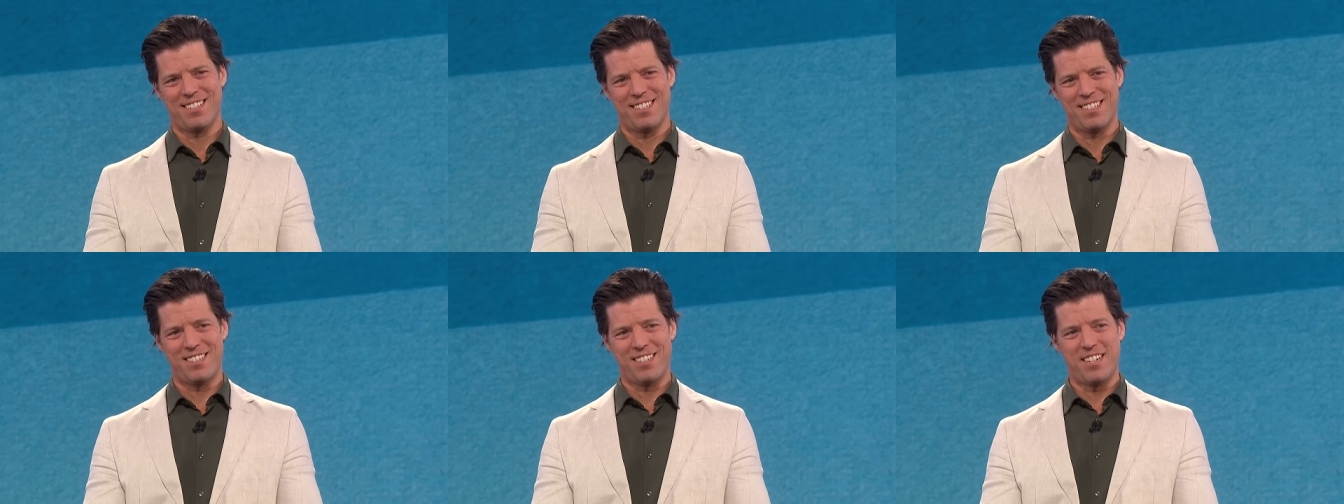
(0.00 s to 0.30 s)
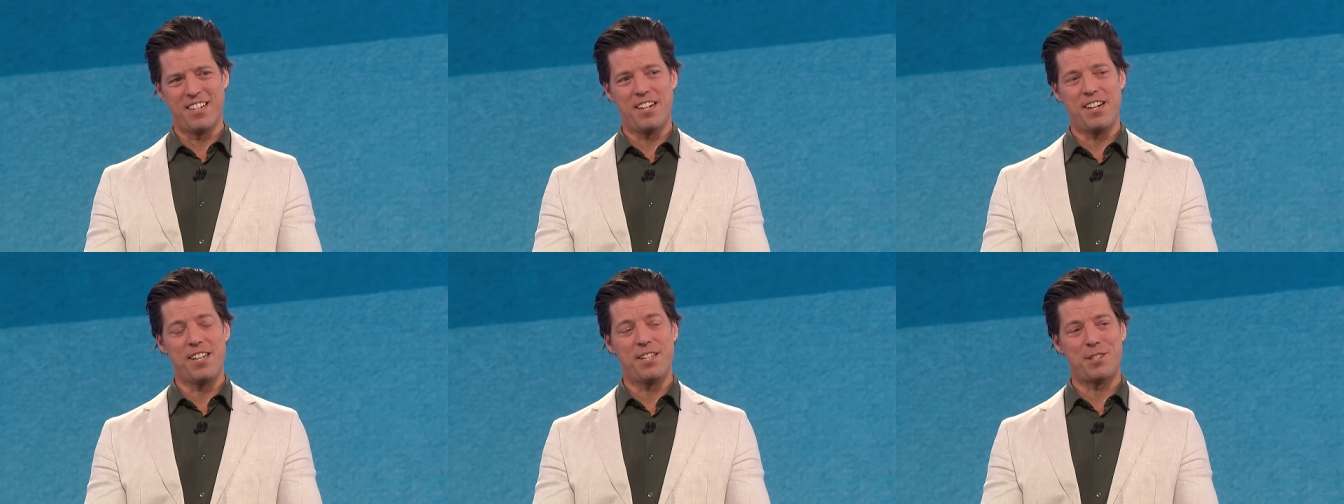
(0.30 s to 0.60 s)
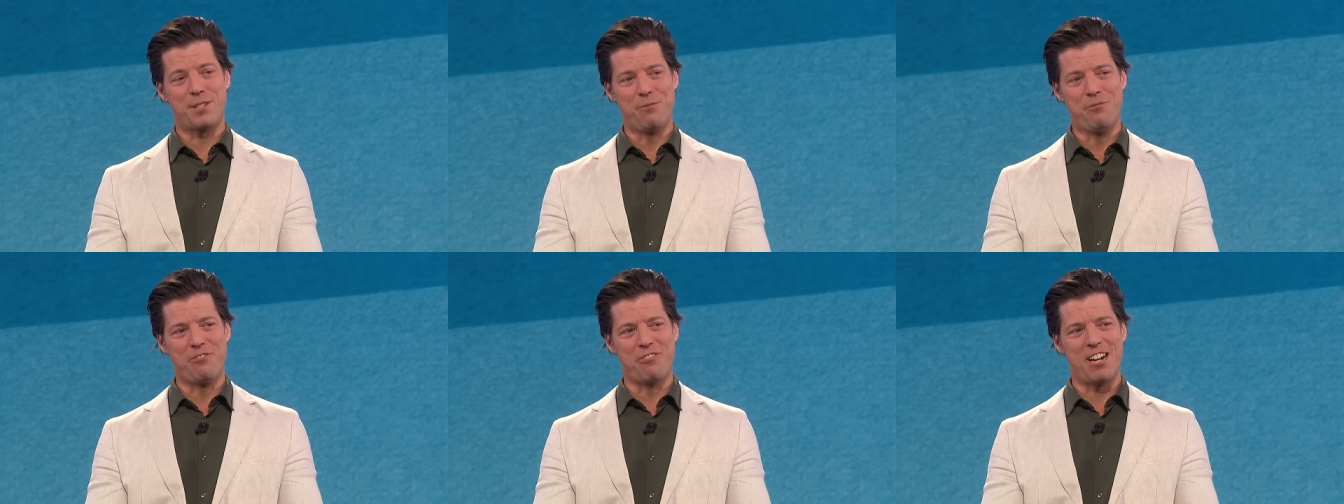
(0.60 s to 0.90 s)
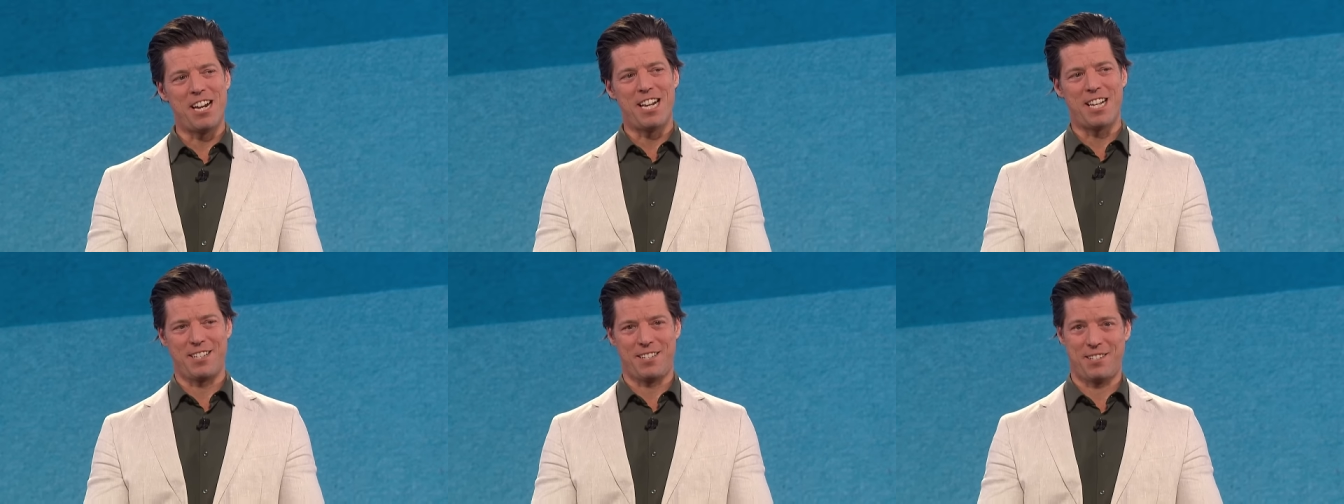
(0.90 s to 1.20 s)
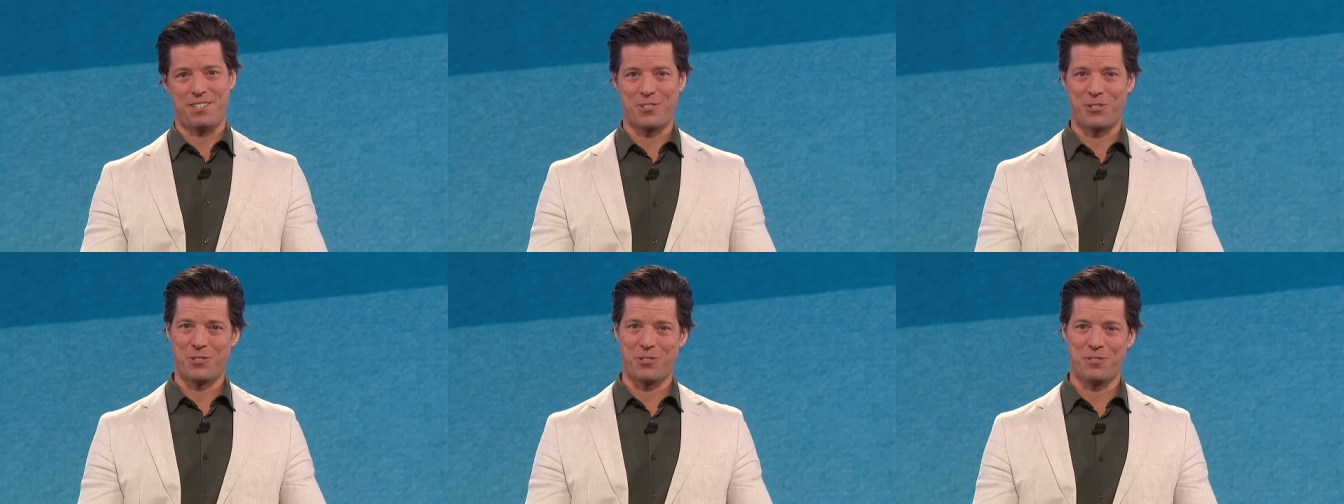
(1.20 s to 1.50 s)
You're going to need some
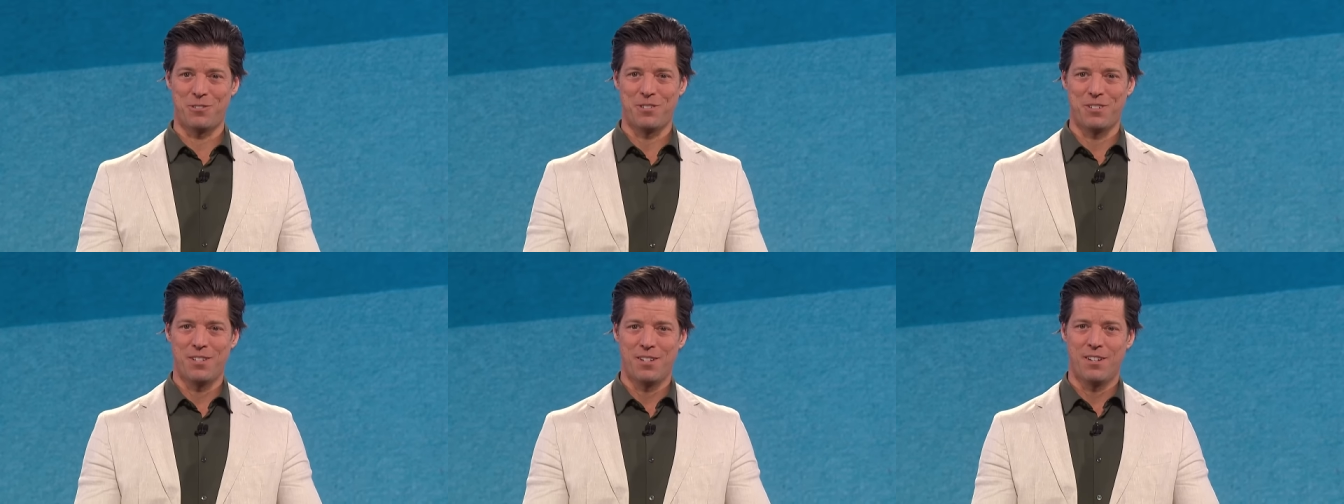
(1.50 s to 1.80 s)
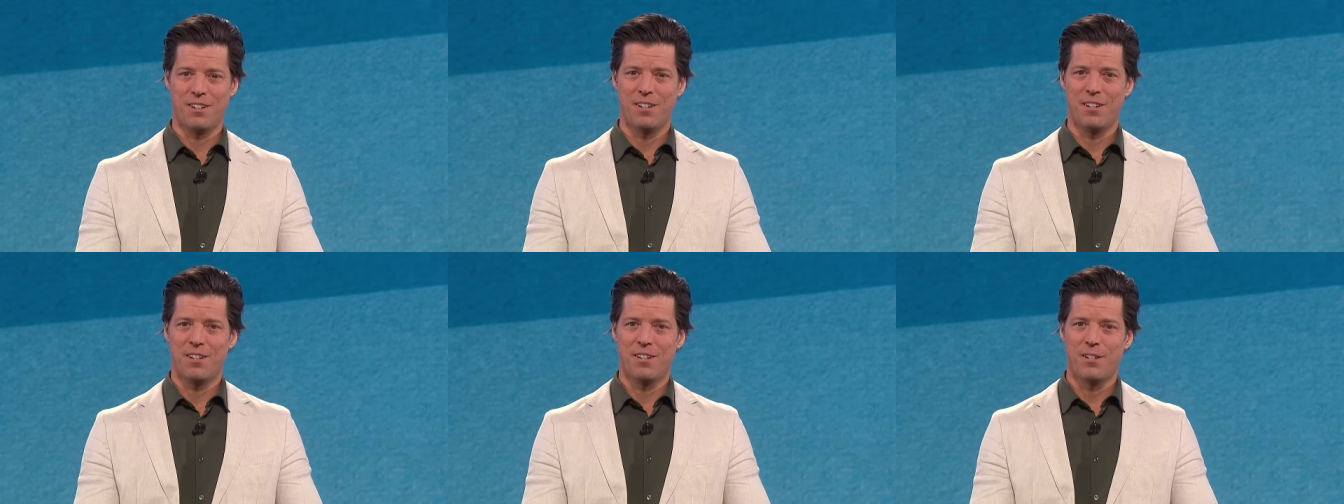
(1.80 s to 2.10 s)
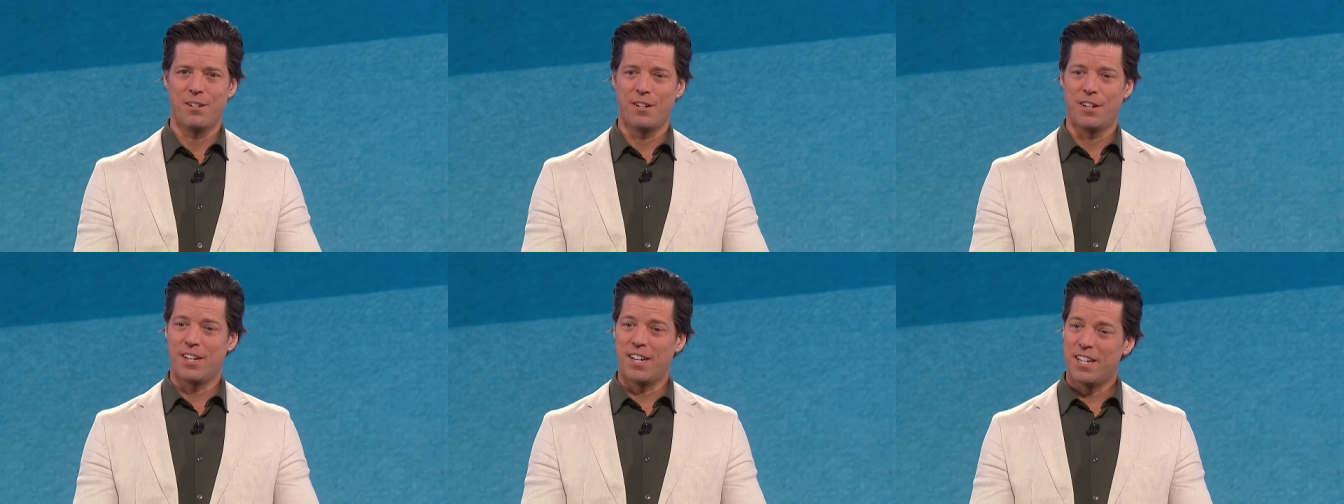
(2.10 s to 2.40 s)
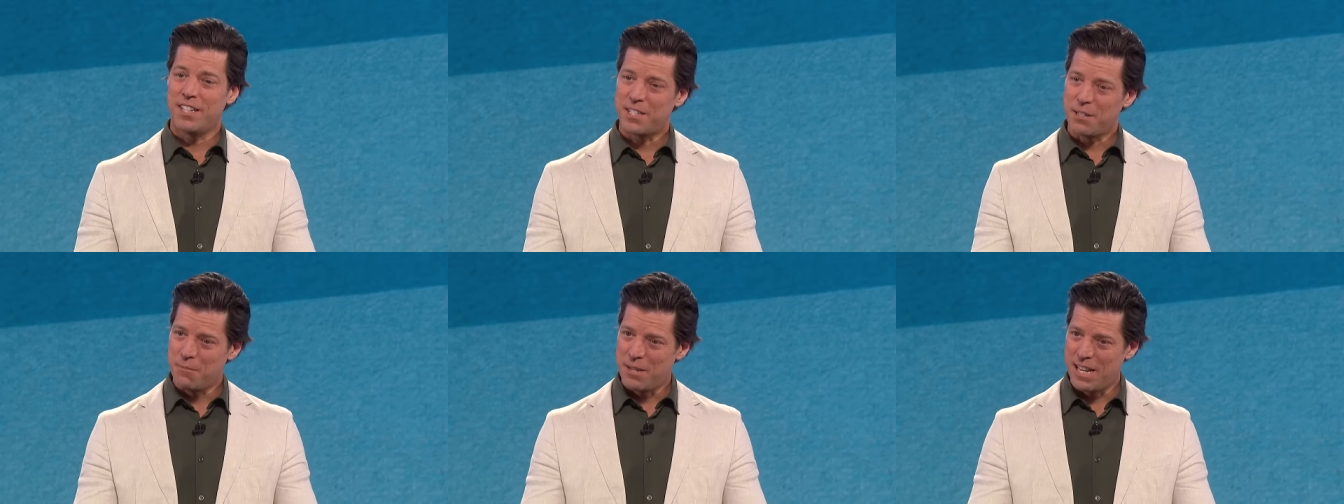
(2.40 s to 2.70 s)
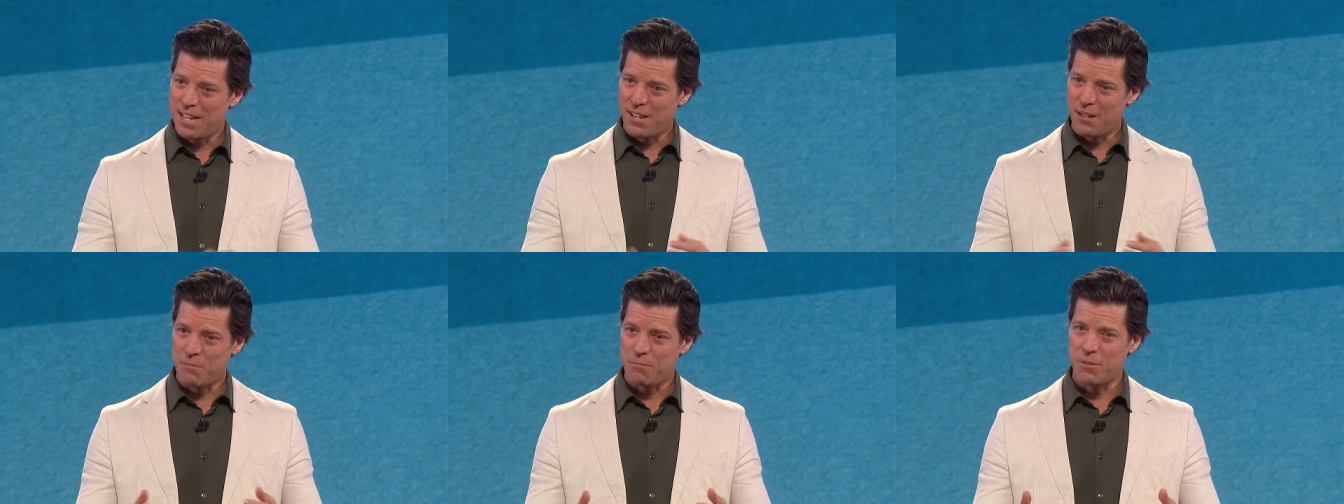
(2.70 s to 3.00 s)
friends. You're going to need some
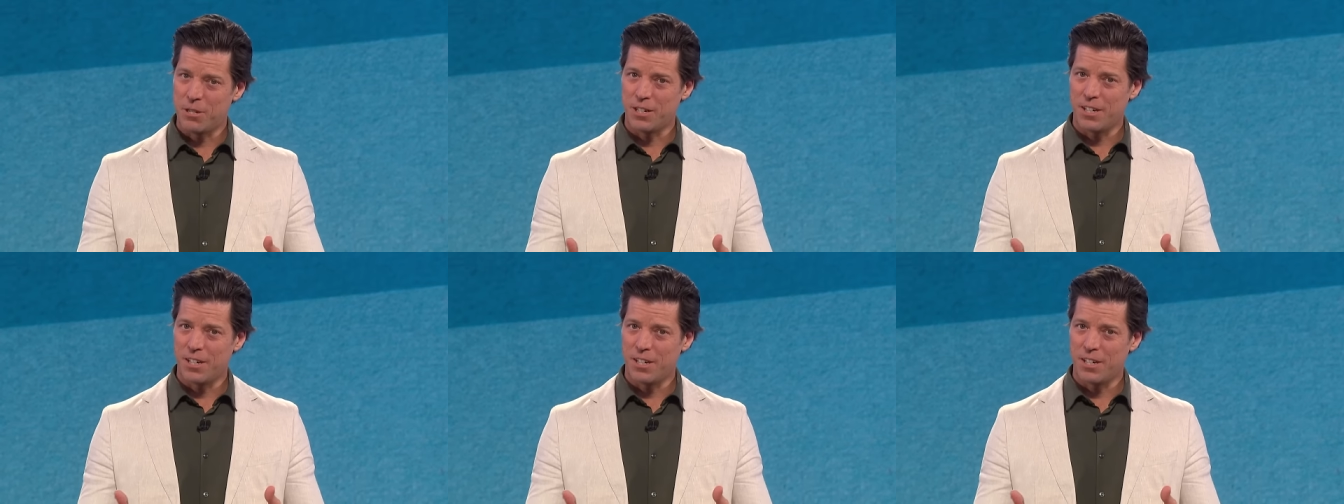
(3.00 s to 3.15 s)
help.